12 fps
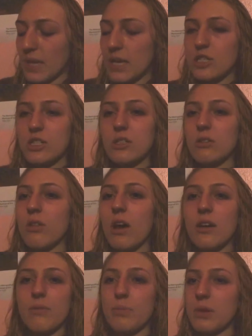It's just a
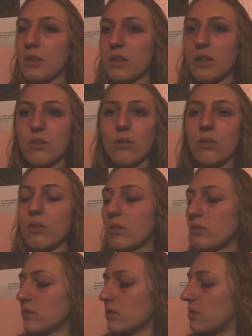lot of
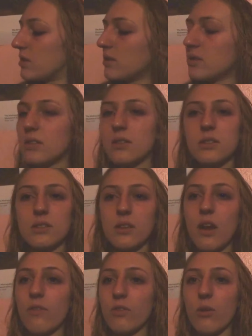political
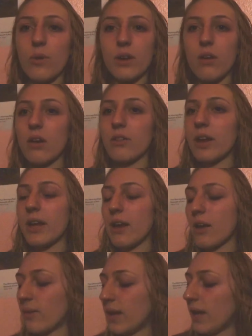stuff going on right
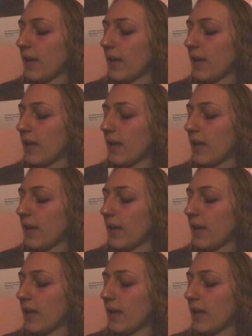now,